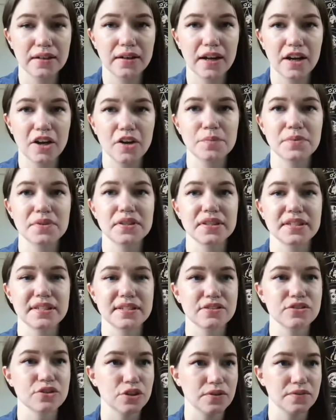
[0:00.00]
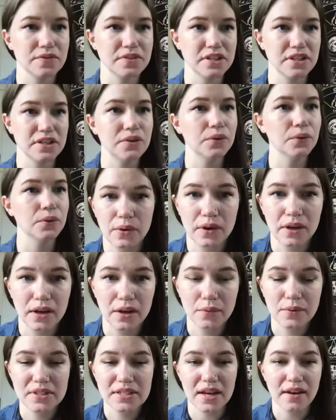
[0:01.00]
I hope that this serves you.
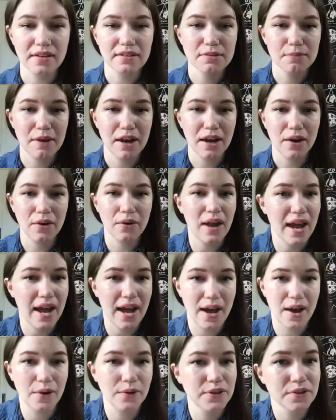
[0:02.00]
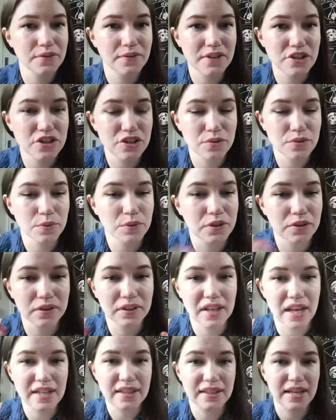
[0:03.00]
We talked about how your vision will
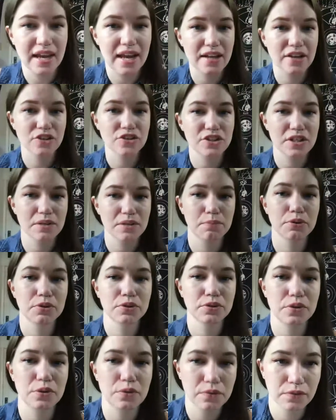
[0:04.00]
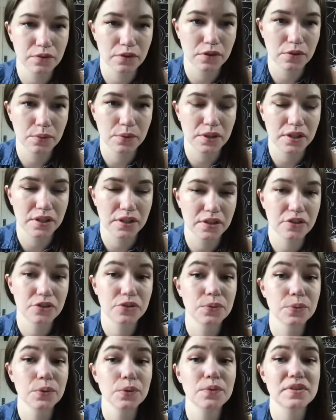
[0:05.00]
create the energy to pull you forward
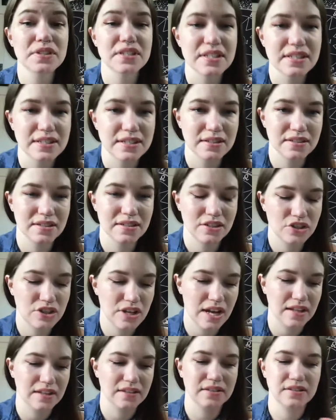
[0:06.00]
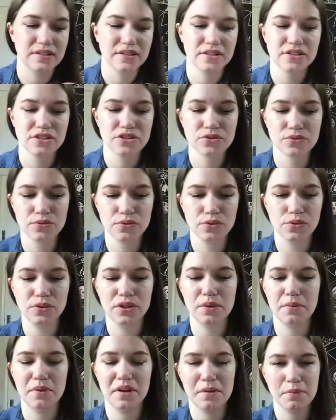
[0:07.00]
through resistance and challenges, through
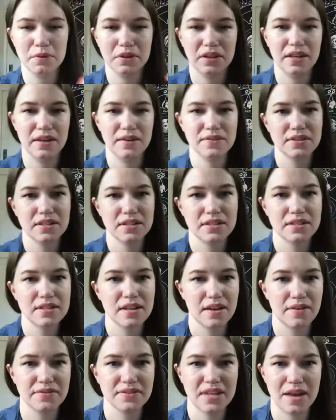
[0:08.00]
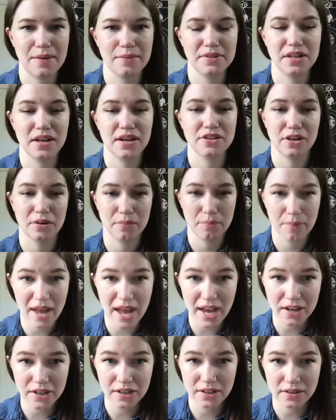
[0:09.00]
limiting beliefs and self-sabotaging
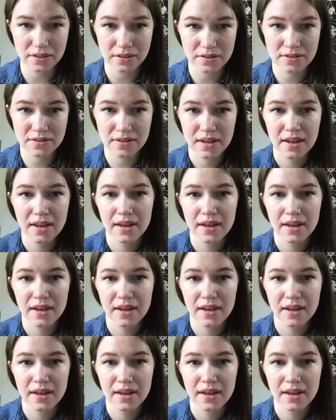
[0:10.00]
patterns.